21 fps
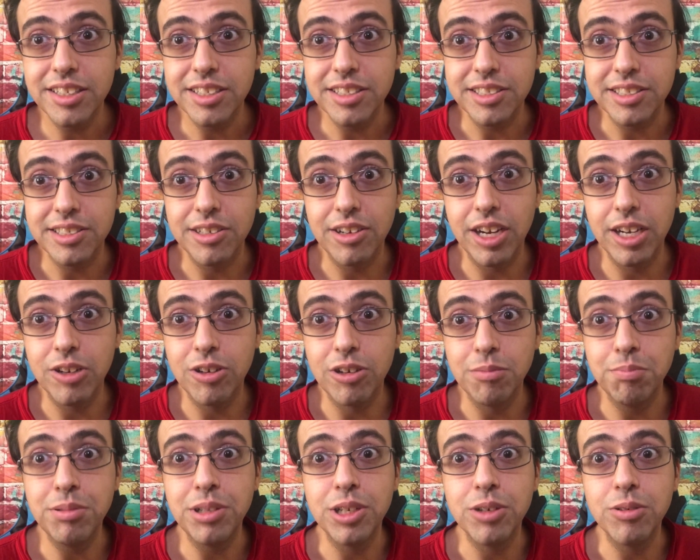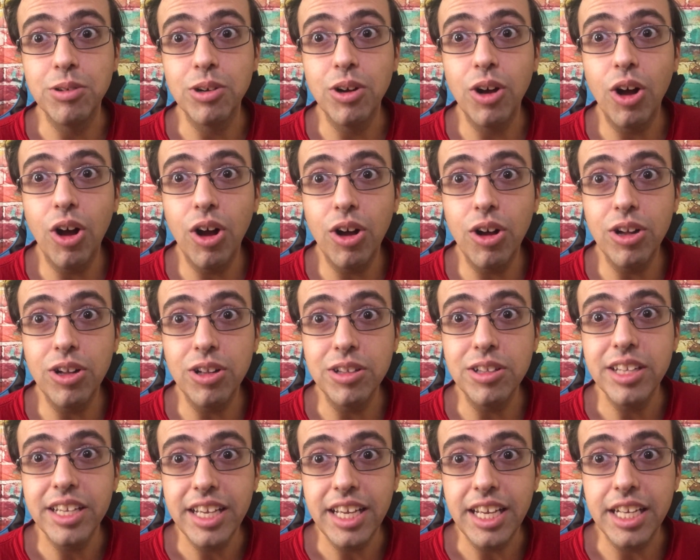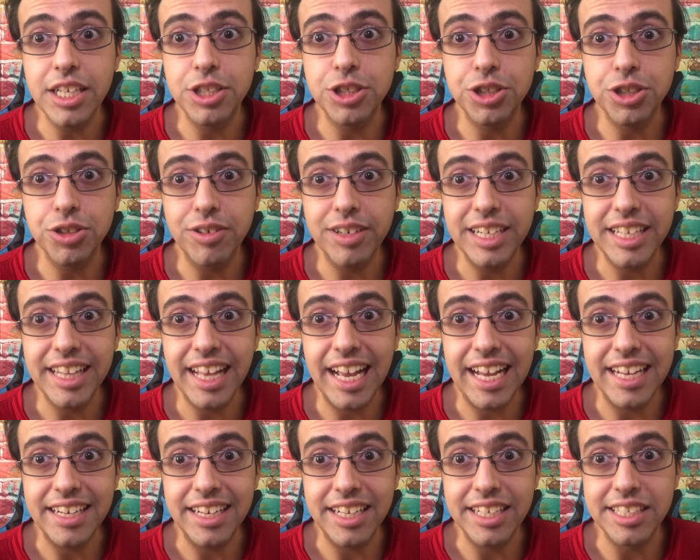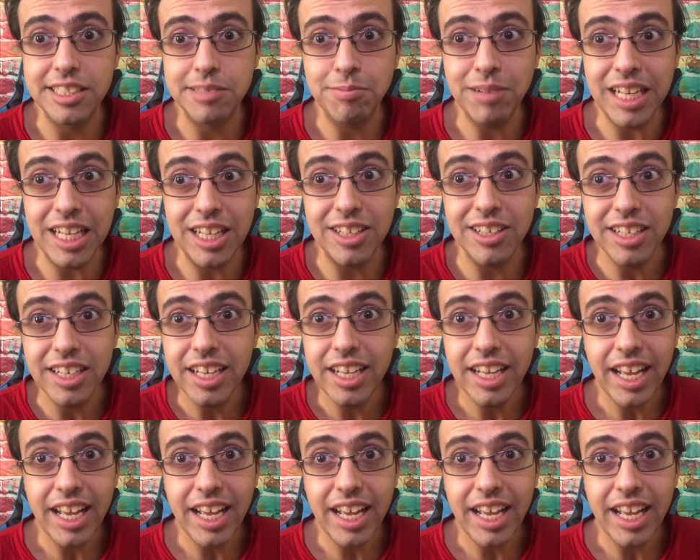So I hope you will all enjoy that as well.